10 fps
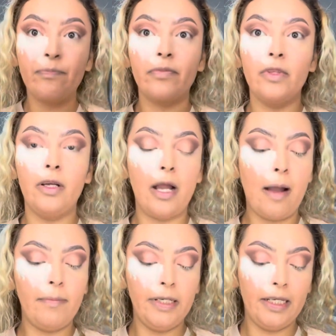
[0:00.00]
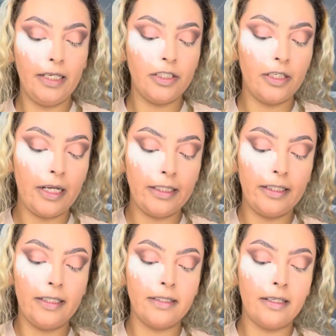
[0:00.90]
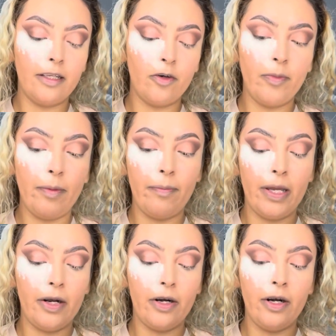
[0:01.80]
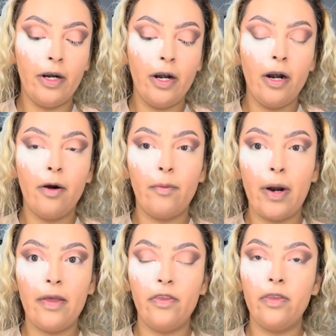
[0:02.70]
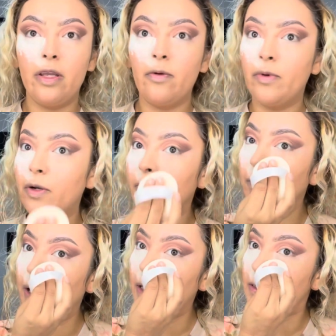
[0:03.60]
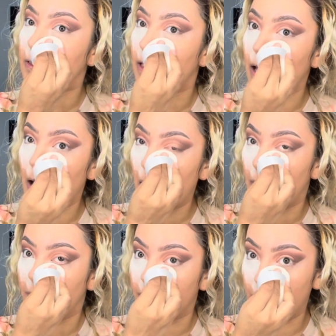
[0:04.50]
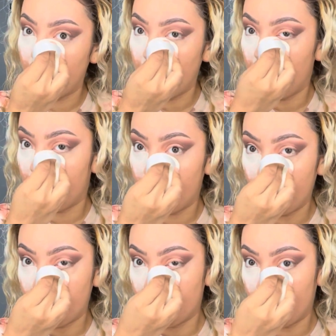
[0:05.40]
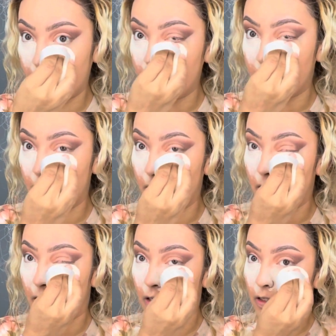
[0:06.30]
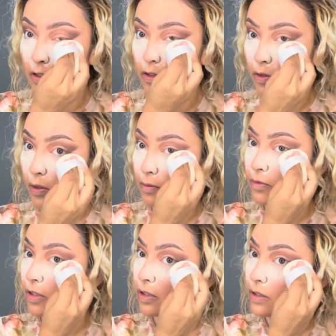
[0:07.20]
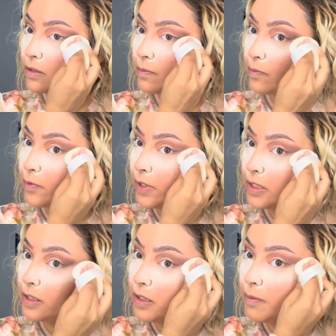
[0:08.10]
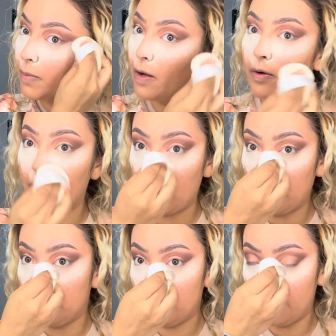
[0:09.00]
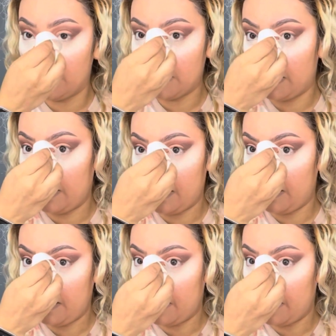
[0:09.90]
The application like this a little bit better rather than with a wet beauty blender or sponge. So I'm just pressing the powder onto the skin.